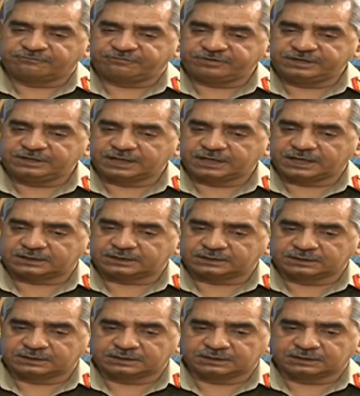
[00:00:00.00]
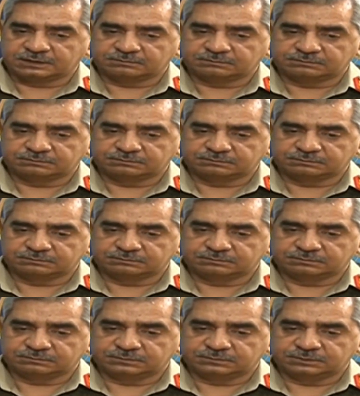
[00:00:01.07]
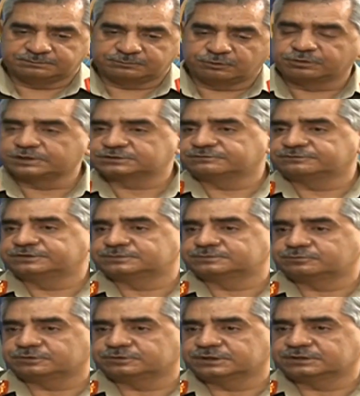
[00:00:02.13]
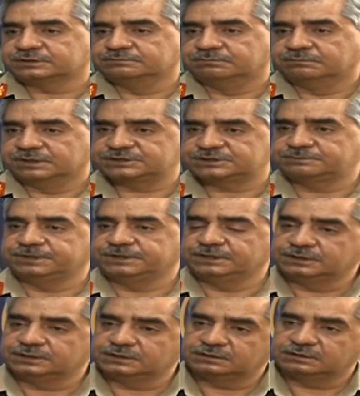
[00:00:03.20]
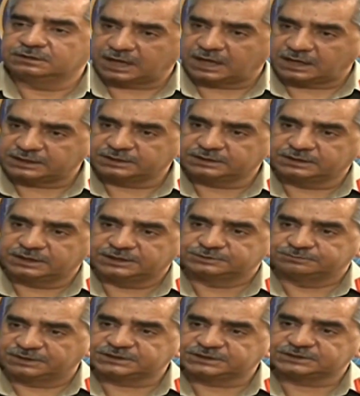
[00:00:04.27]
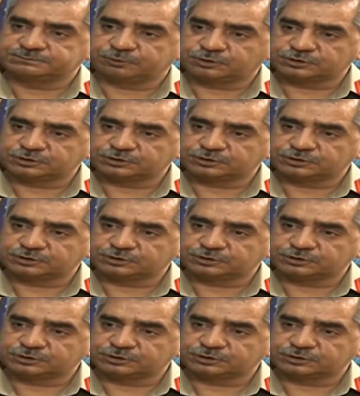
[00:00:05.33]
they feel that the progress of this project must be retarded as much